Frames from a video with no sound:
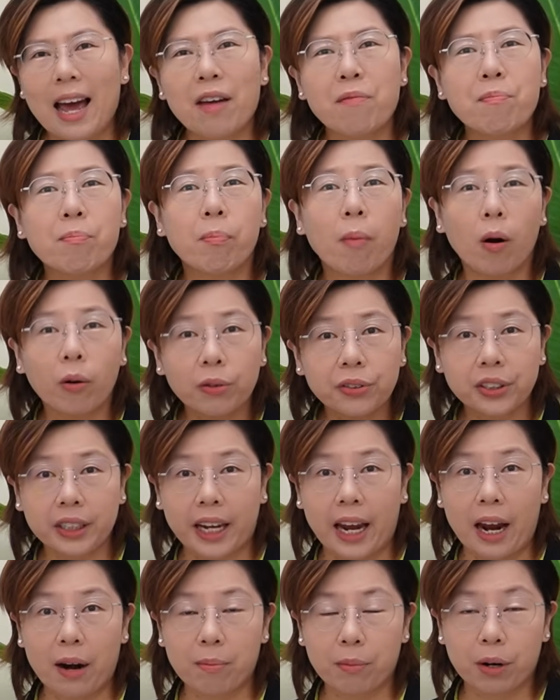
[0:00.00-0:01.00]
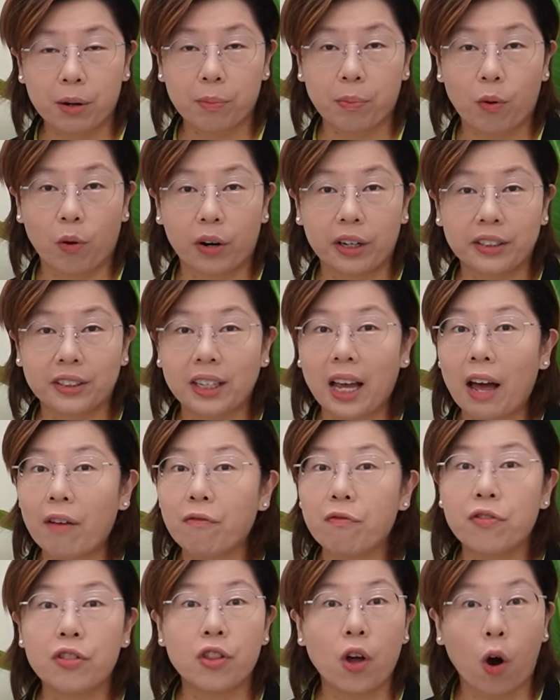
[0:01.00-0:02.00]
and most camera points
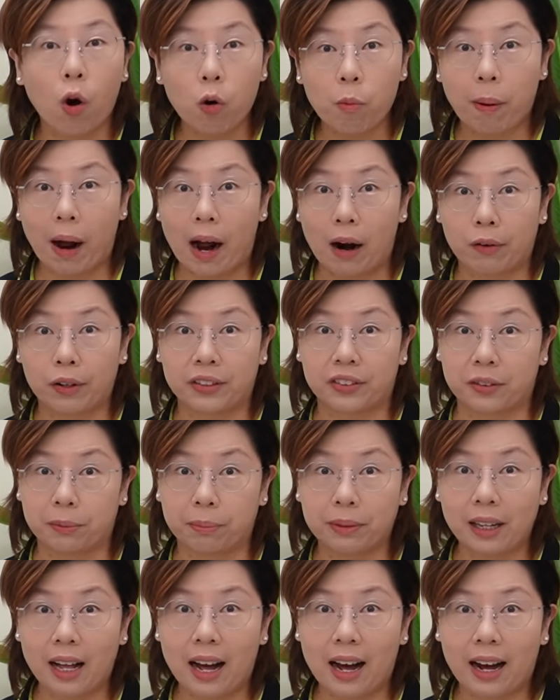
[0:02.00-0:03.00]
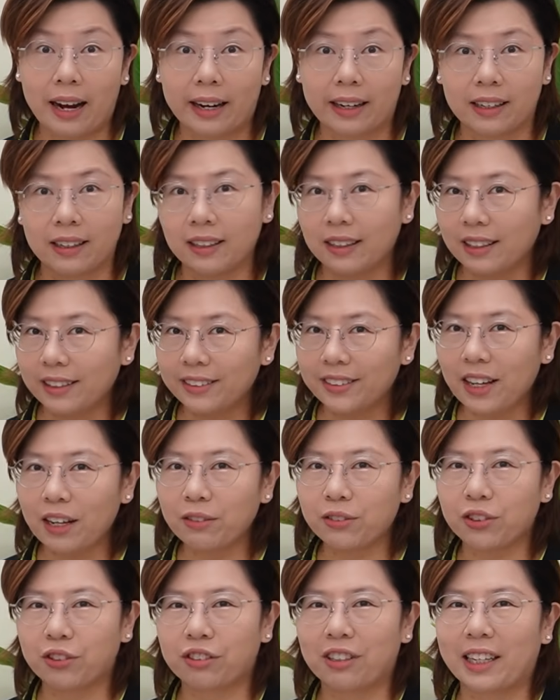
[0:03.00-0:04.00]
have no power supply.
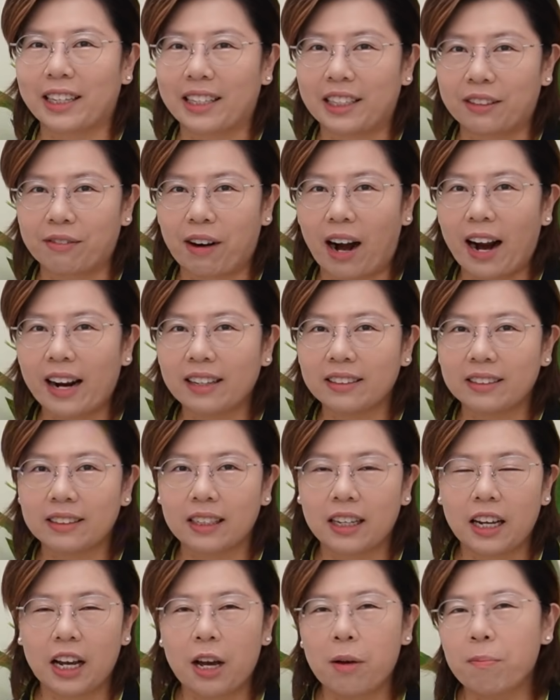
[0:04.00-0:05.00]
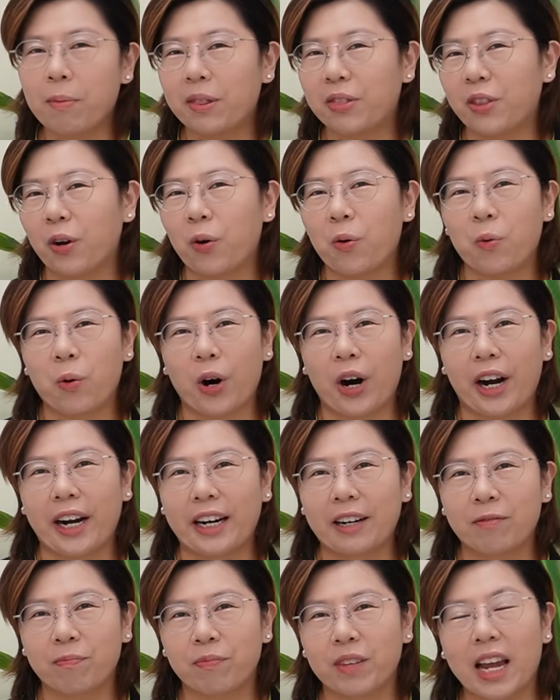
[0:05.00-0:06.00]
Sounds tricky, right? But don't
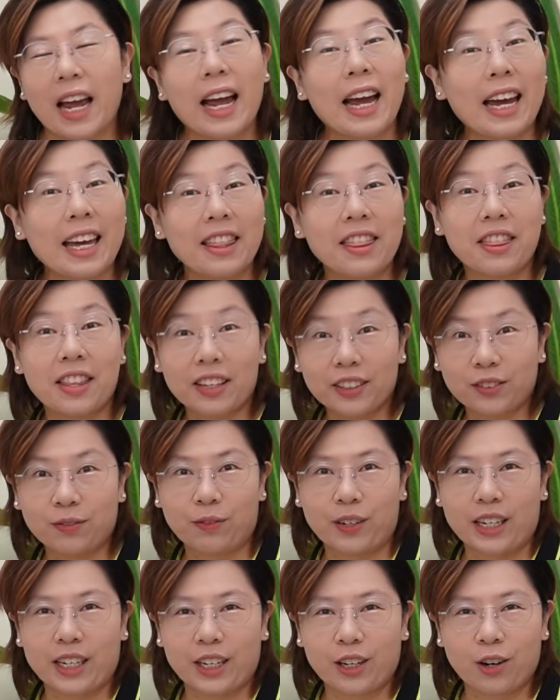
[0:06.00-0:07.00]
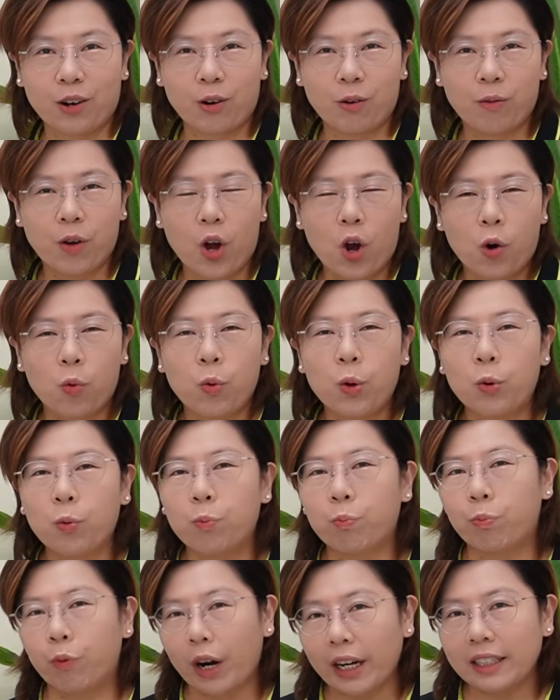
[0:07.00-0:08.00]
worry. In this video,
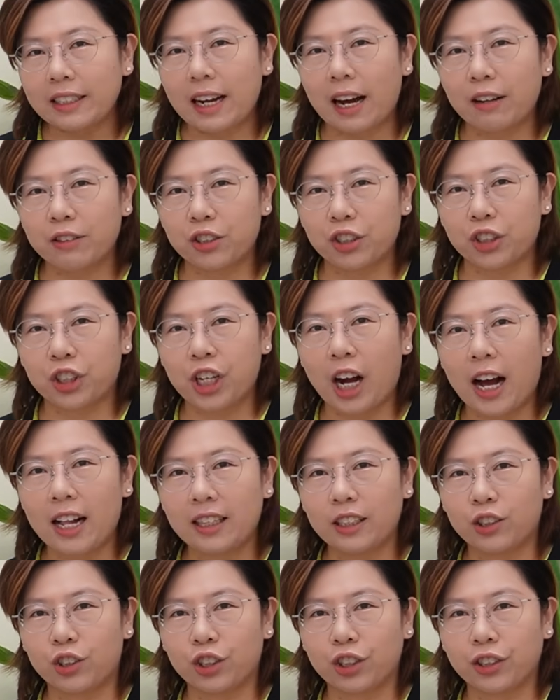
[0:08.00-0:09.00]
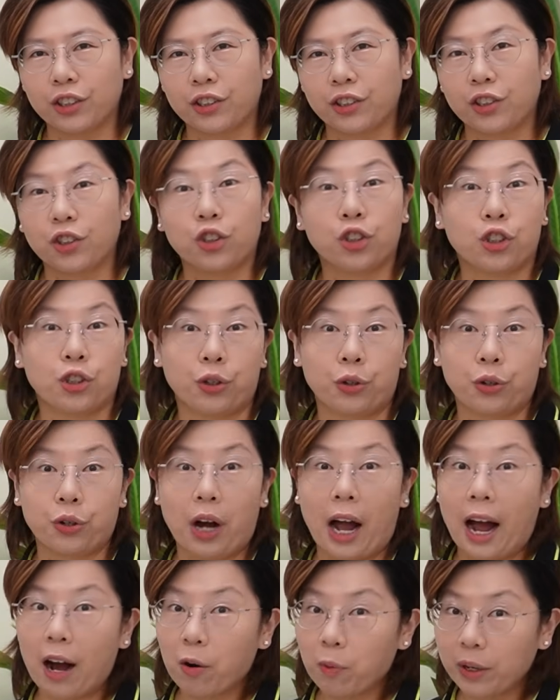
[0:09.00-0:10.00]
we'll break down the challenges, show you
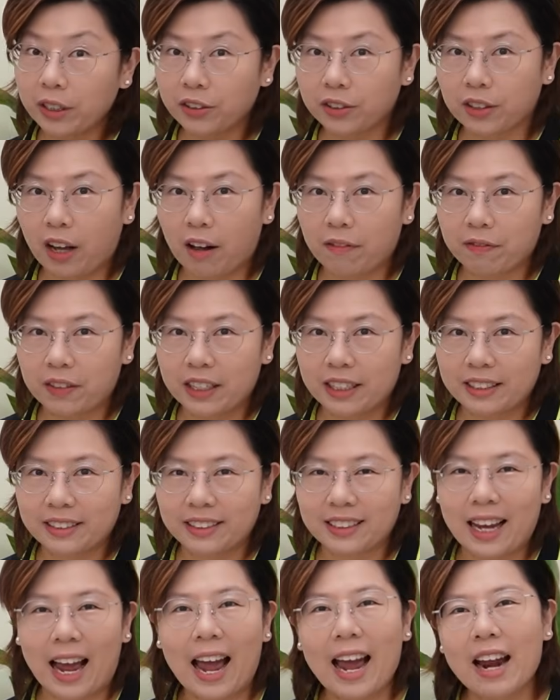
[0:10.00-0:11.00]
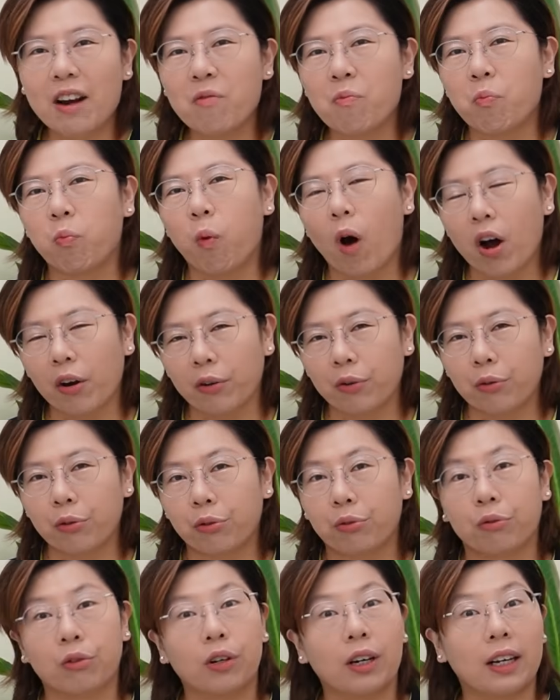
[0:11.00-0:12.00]
how we solve this, and walk you
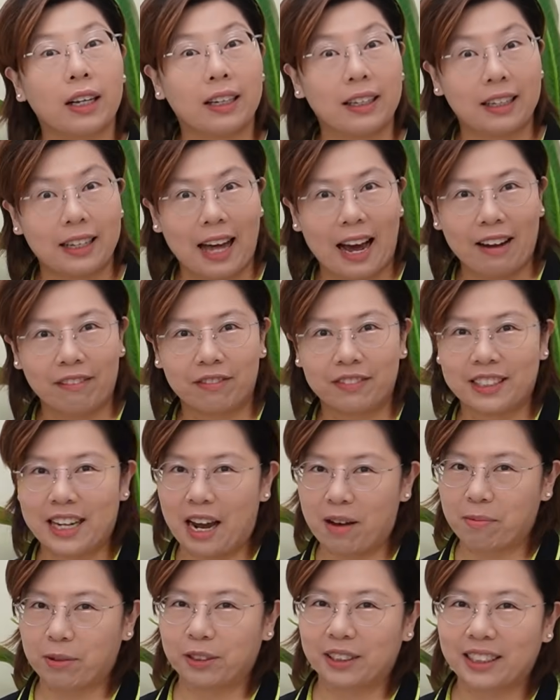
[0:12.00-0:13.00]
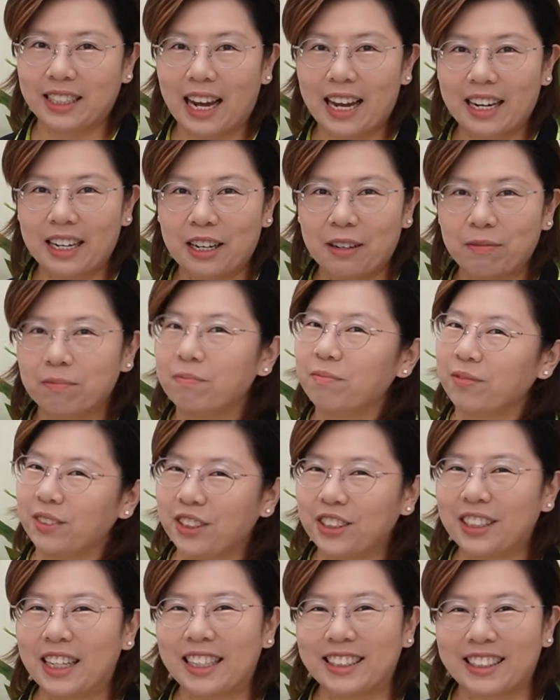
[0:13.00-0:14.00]
through a live demo setup.
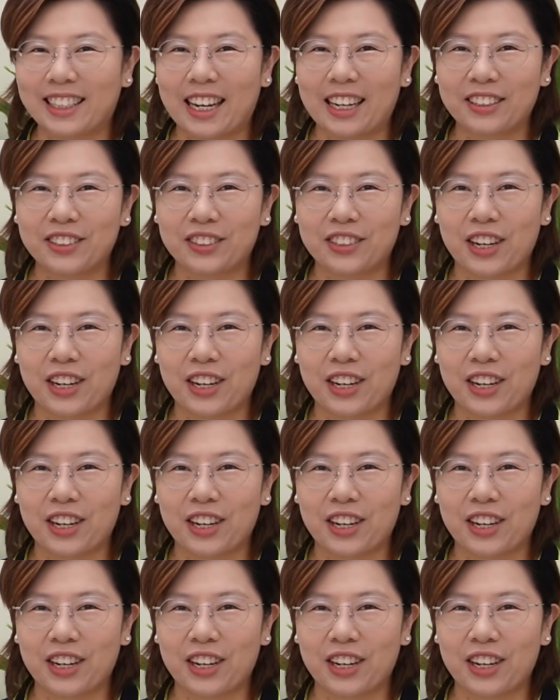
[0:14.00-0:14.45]
So let's get